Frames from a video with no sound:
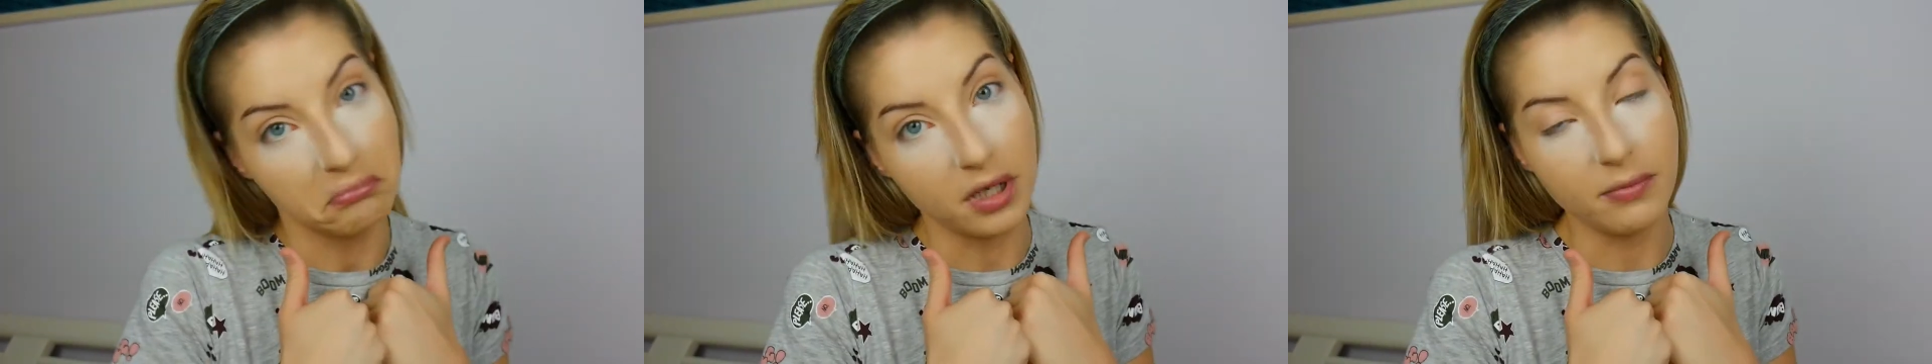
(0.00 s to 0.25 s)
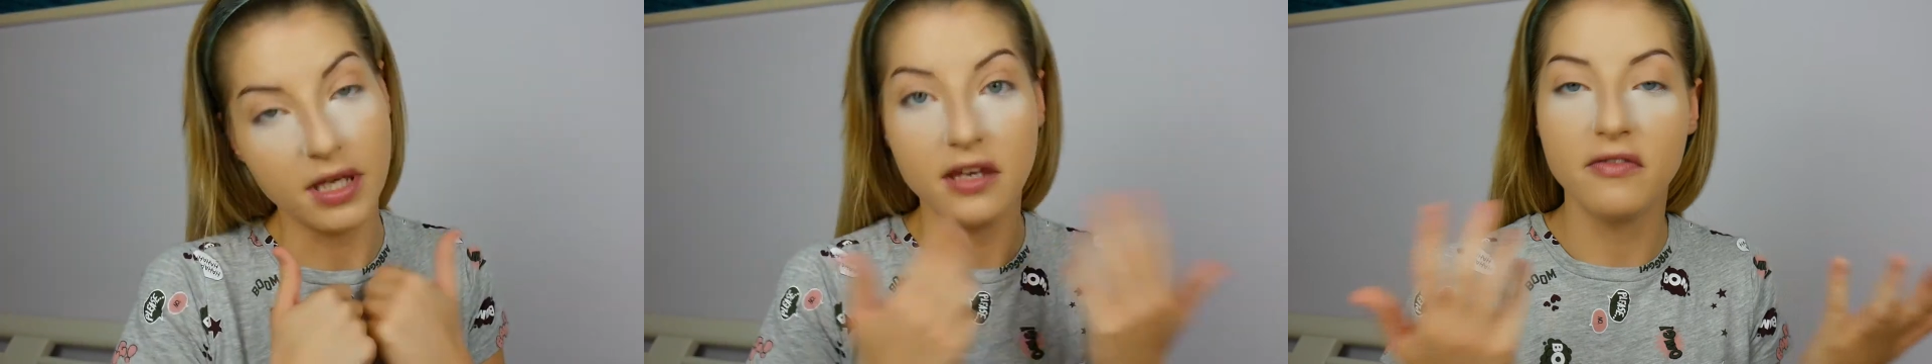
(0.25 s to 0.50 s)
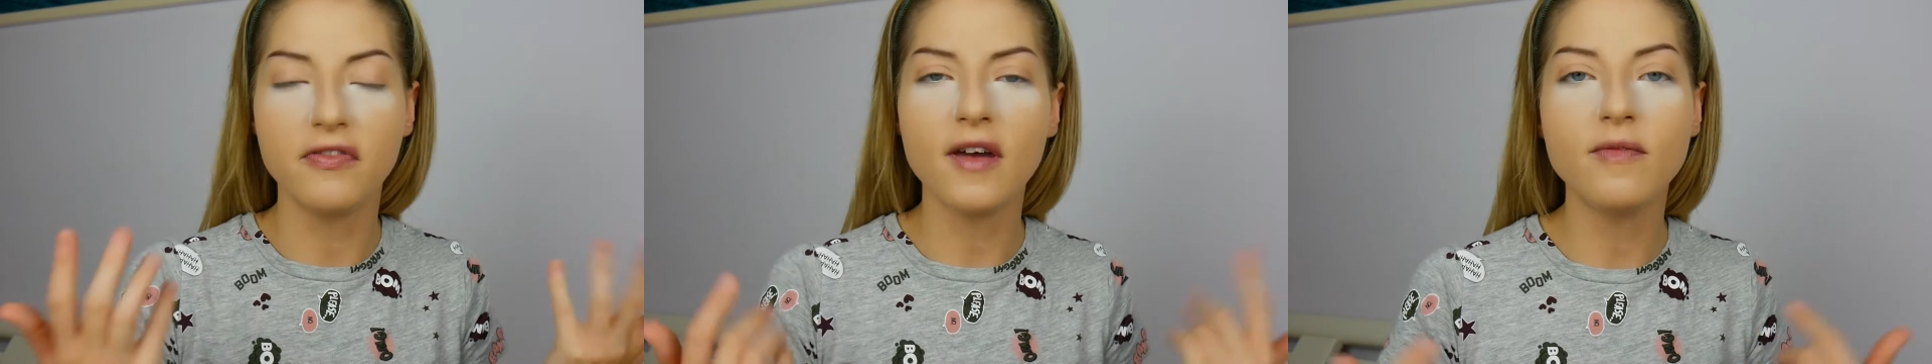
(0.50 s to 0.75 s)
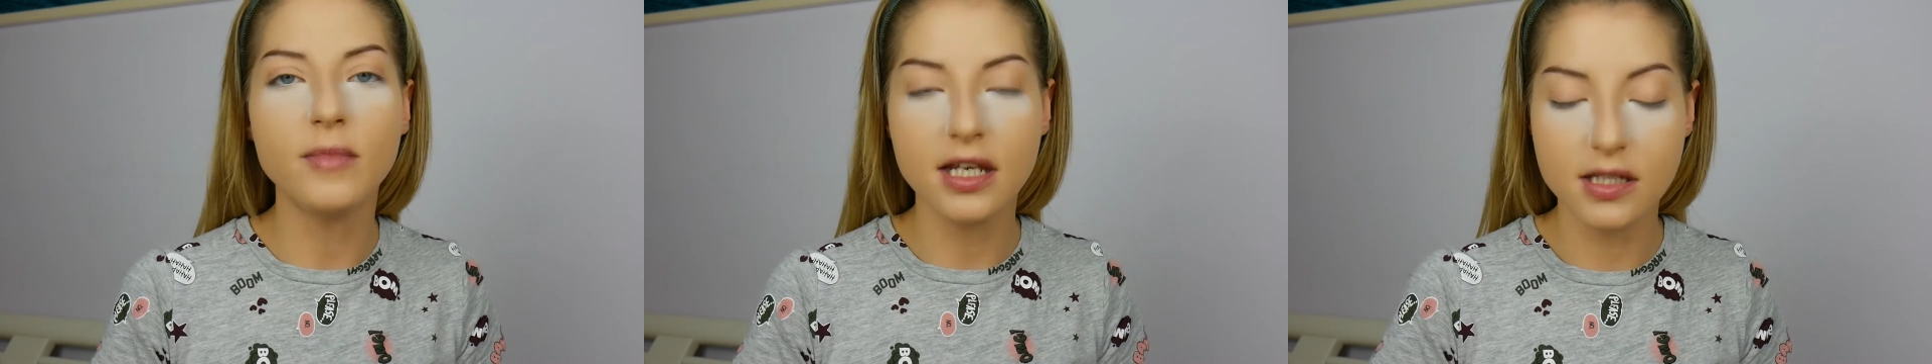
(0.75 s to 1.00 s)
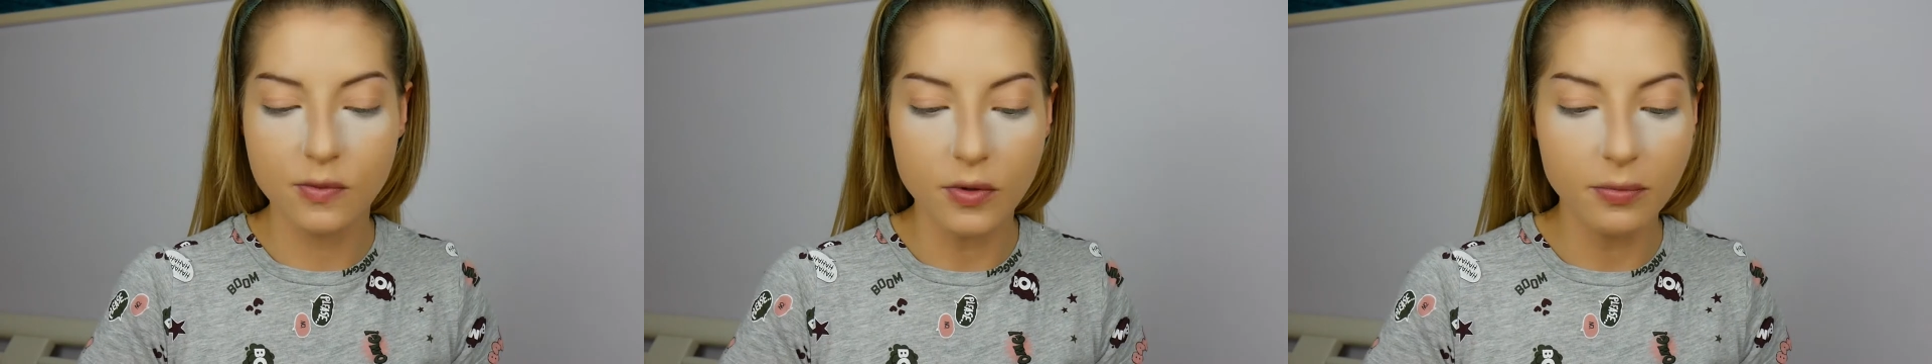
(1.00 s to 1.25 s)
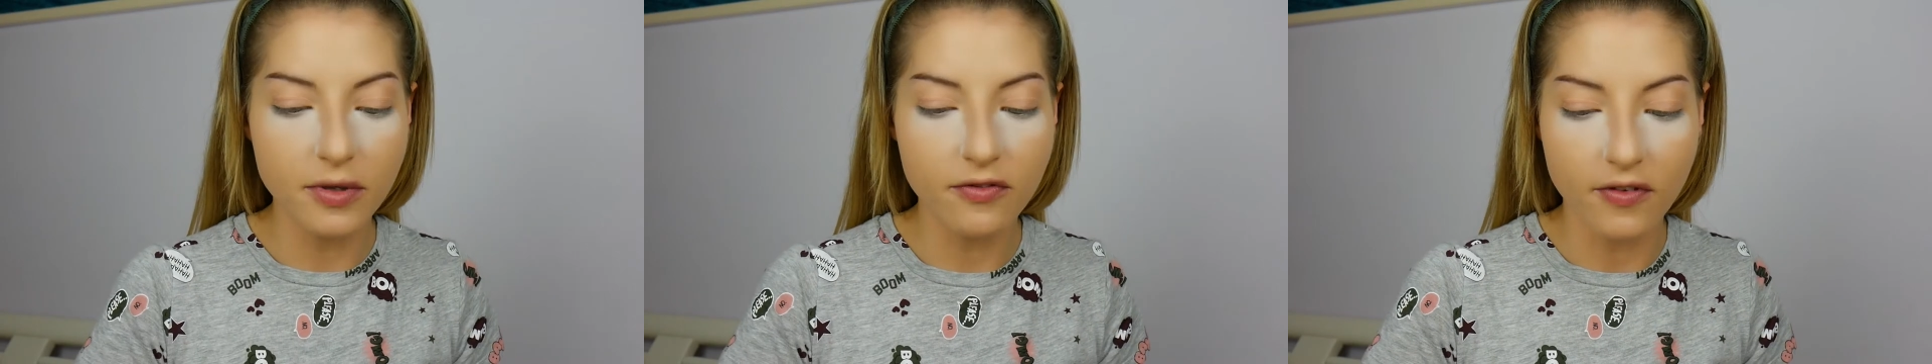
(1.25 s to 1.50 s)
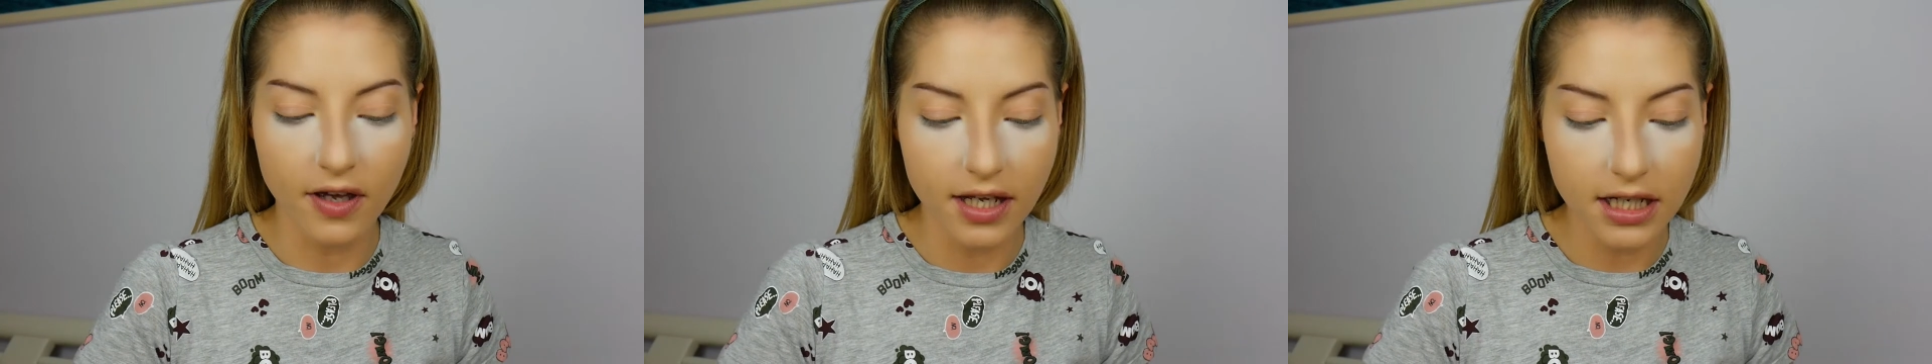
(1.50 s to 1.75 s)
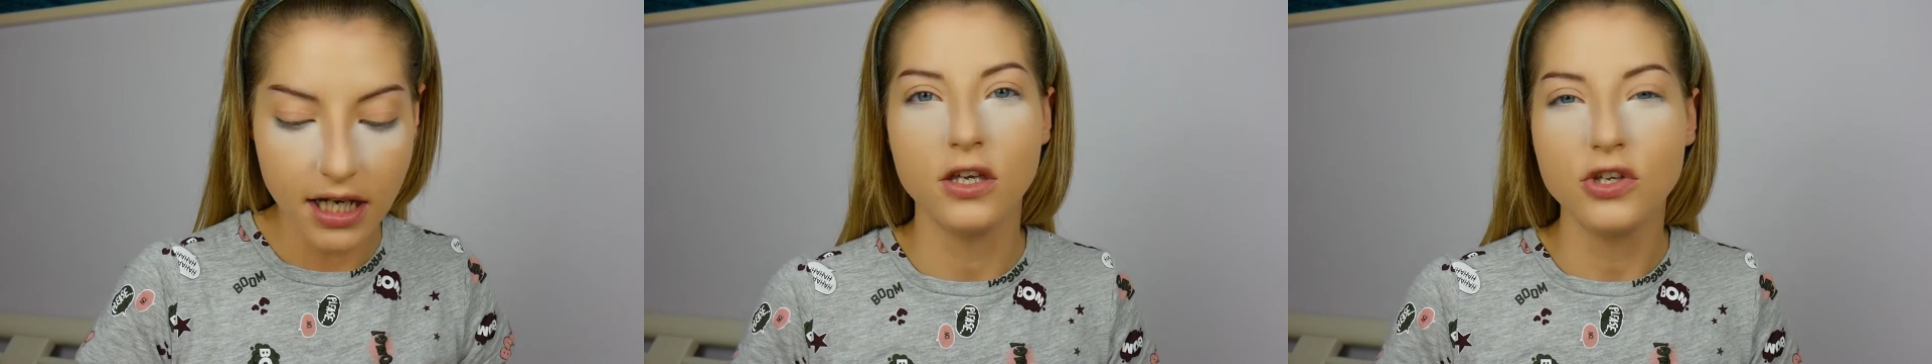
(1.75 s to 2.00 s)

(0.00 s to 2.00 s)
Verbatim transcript: maybe five minutes will be fine.